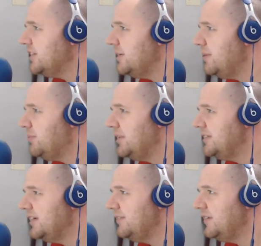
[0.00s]
going to be pretty
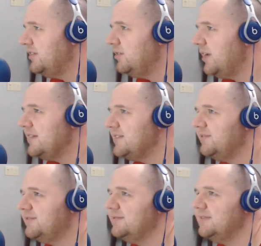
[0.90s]
tough. I know you guys
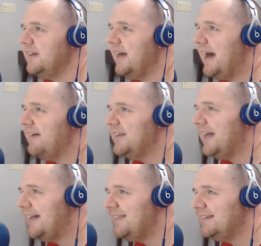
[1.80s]
haven't
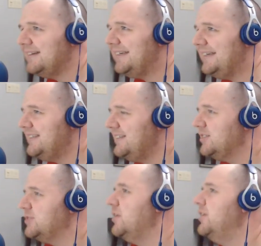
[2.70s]
had the
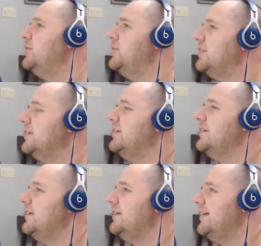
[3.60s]
easiest road
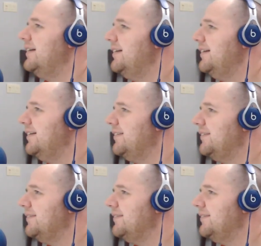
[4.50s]
for